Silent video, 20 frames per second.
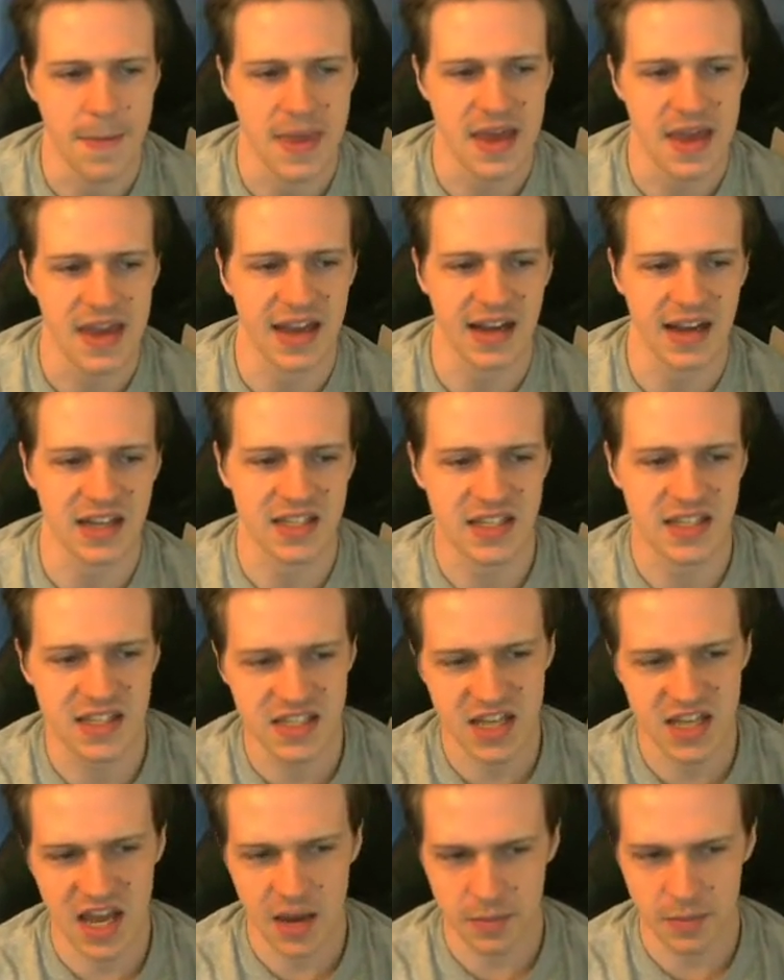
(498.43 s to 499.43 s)

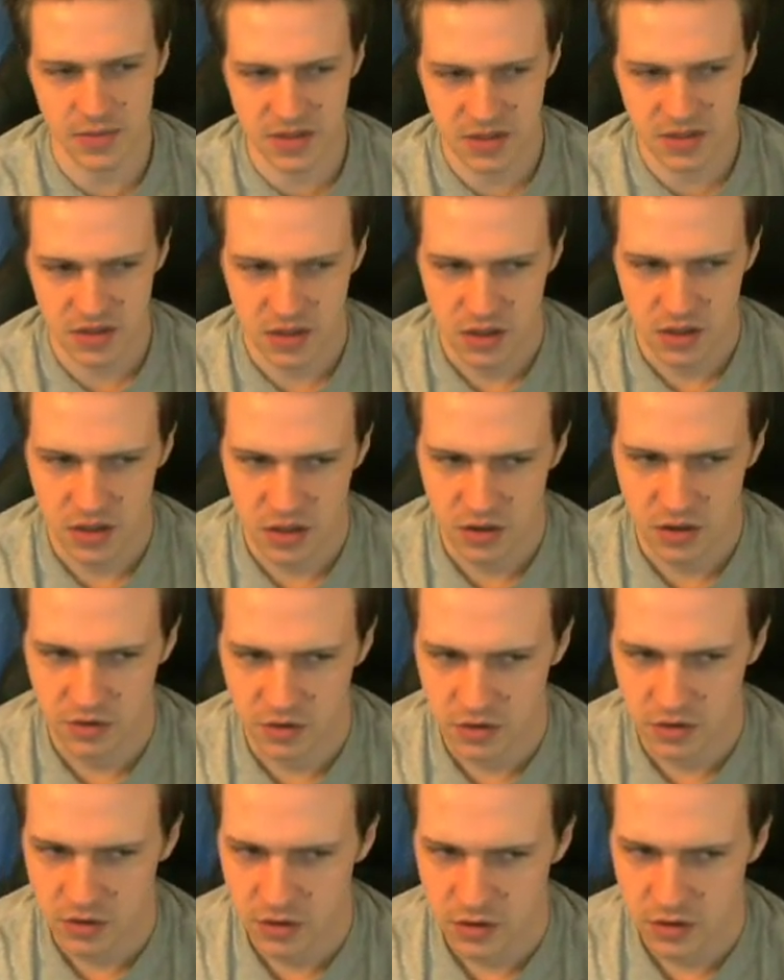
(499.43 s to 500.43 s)
except
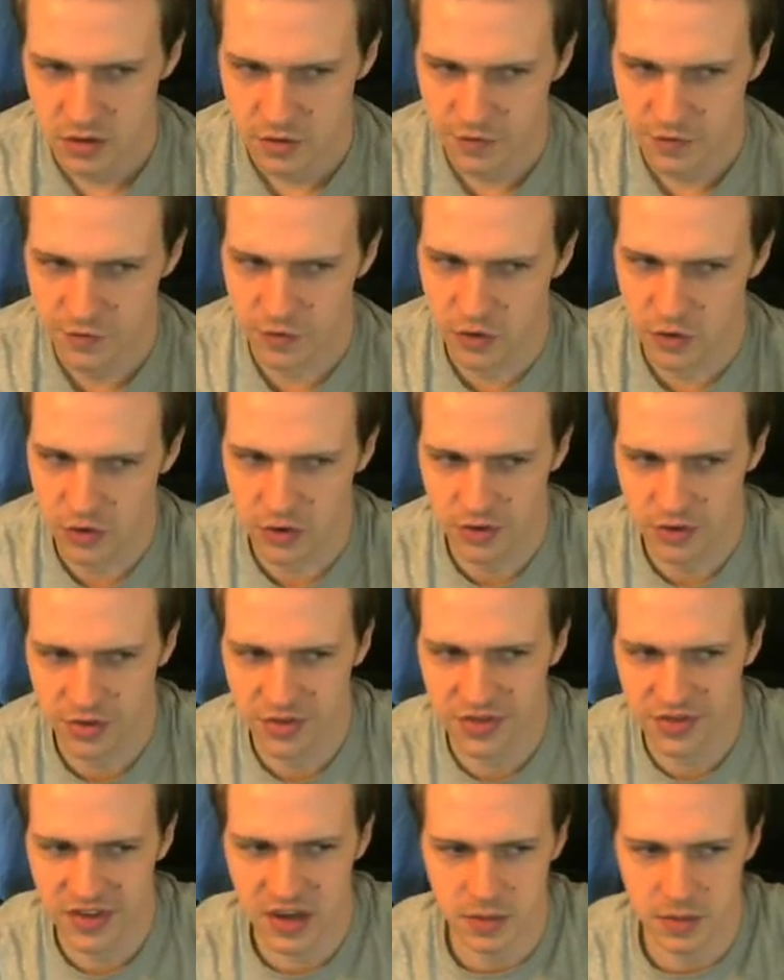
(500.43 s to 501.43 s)
for
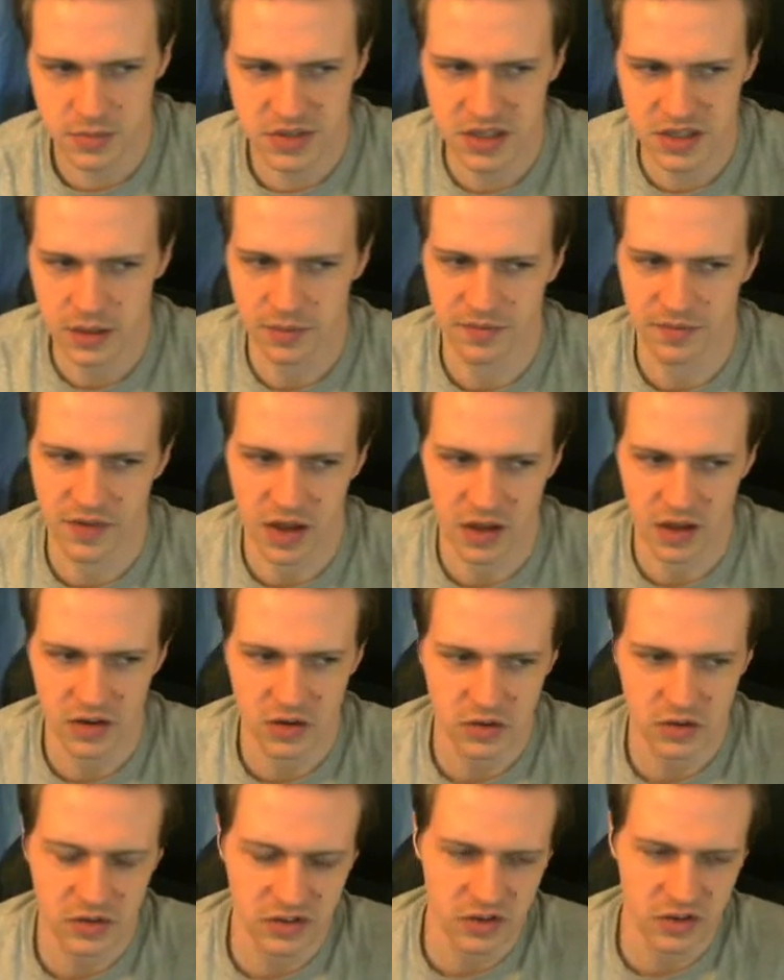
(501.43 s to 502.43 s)
theme team values.